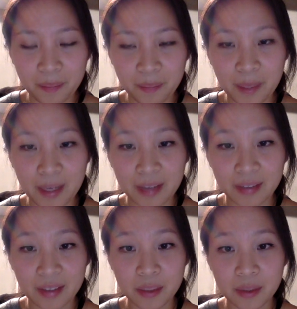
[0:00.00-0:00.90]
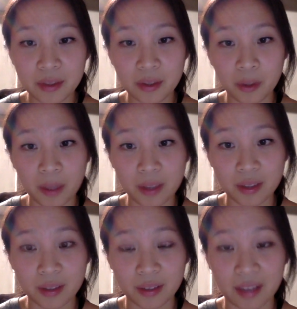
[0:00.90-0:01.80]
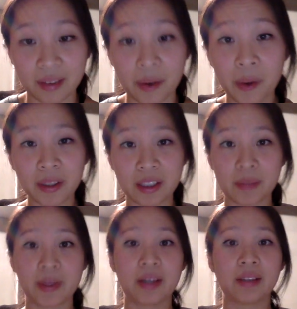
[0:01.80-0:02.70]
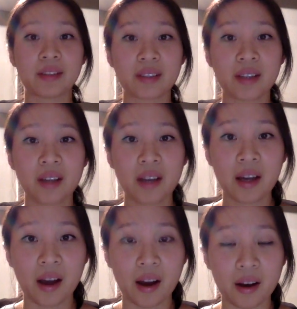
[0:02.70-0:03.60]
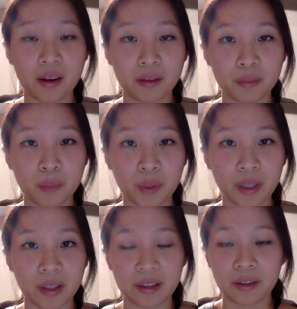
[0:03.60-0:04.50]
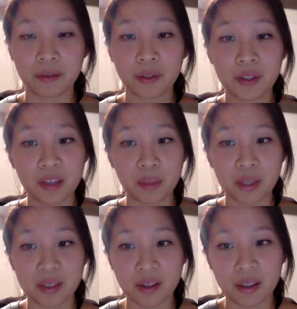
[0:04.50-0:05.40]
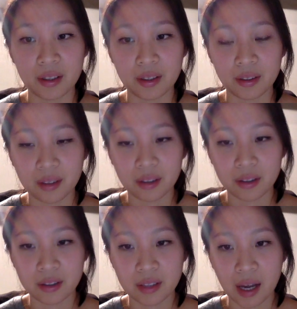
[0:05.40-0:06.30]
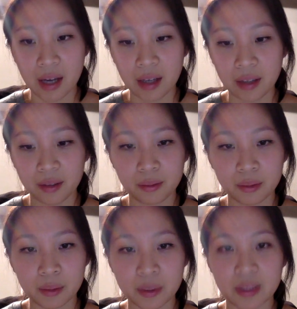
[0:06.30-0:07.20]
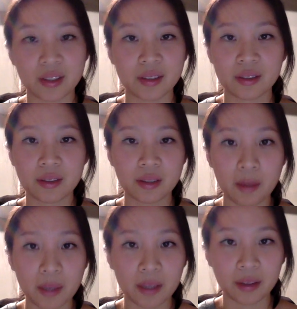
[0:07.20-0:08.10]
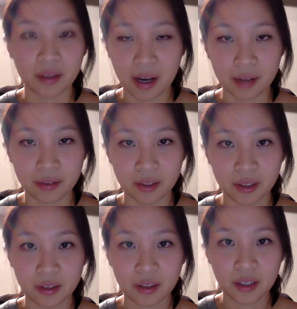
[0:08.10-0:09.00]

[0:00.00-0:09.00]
But this was so much like the whole experience of Boyhood. The first time I saw it in theaters, I was just sobbing after.